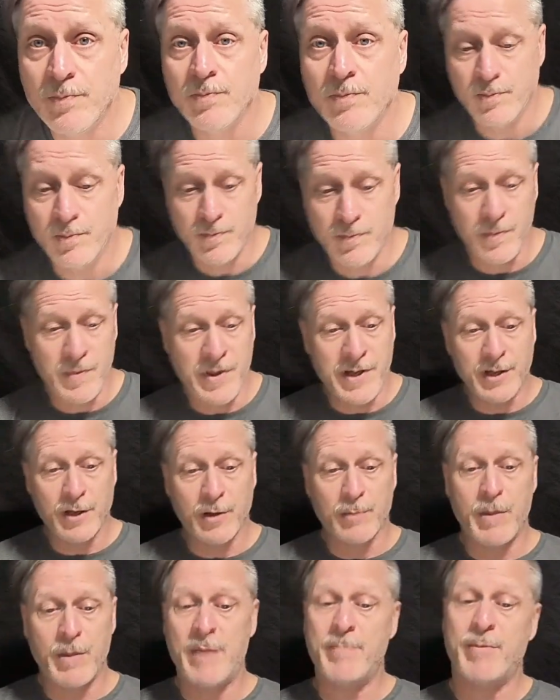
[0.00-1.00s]
there
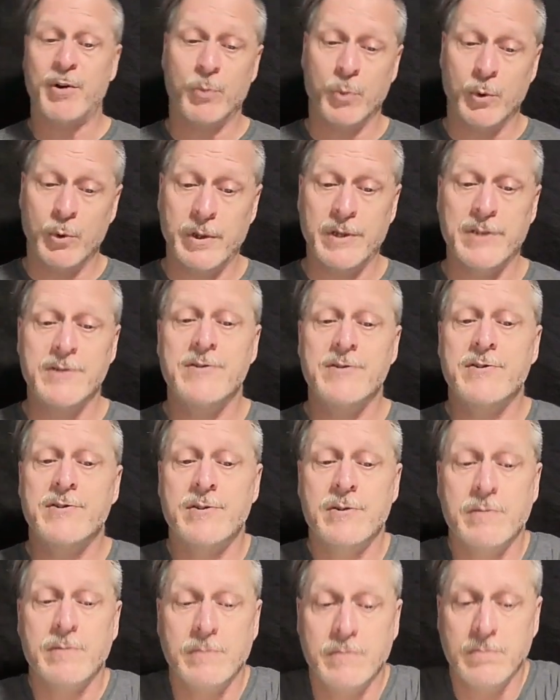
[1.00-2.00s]
might be ruins
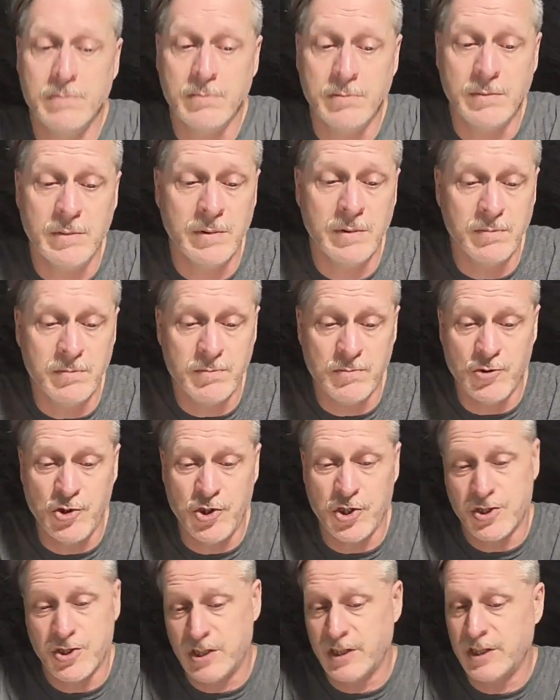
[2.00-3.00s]

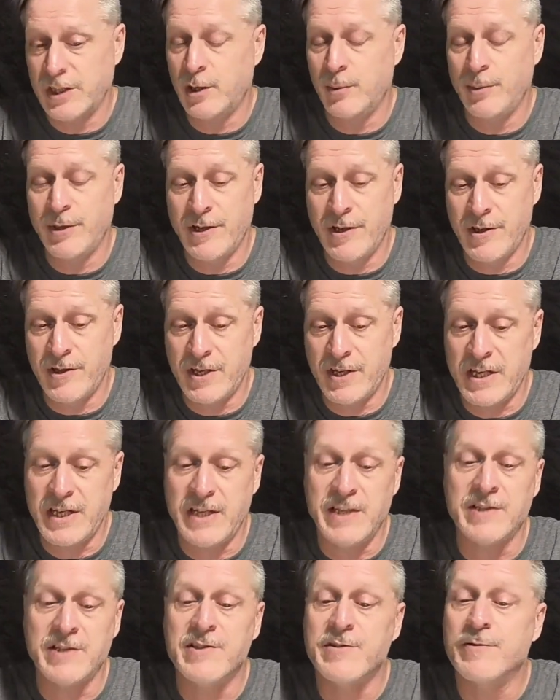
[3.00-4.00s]
just a little bit to the
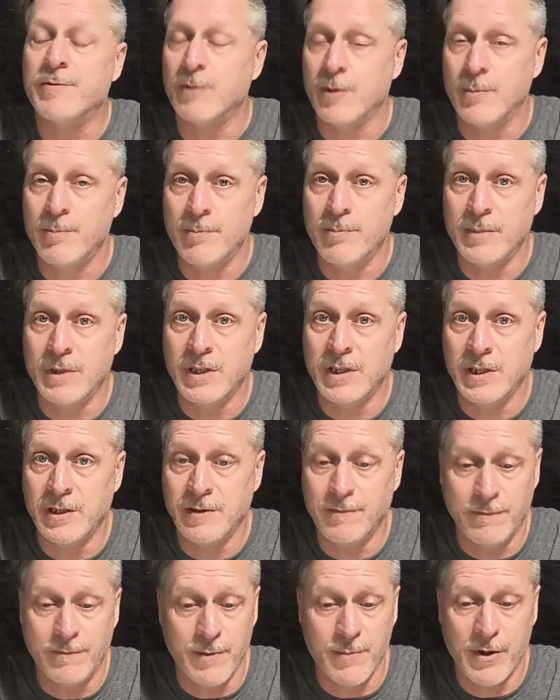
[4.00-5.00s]
east from
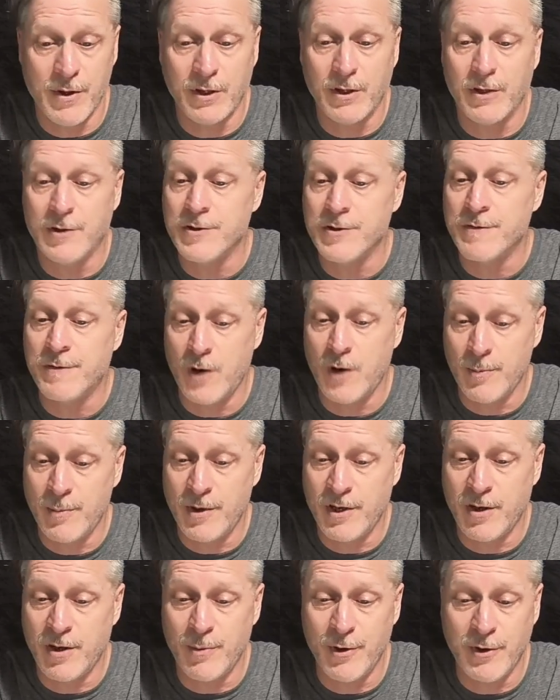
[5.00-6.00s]
the large farming
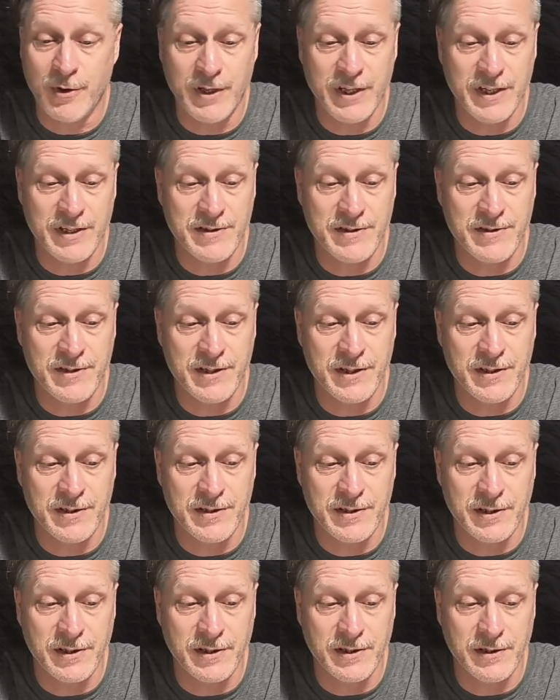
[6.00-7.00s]
communities
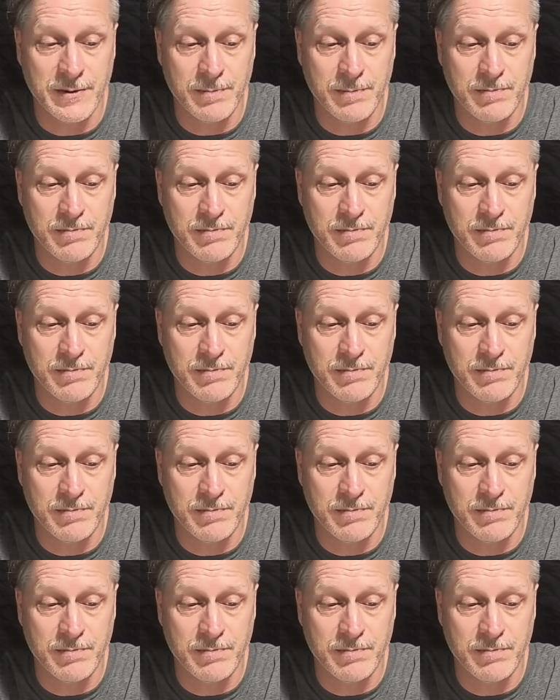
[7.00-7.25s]
that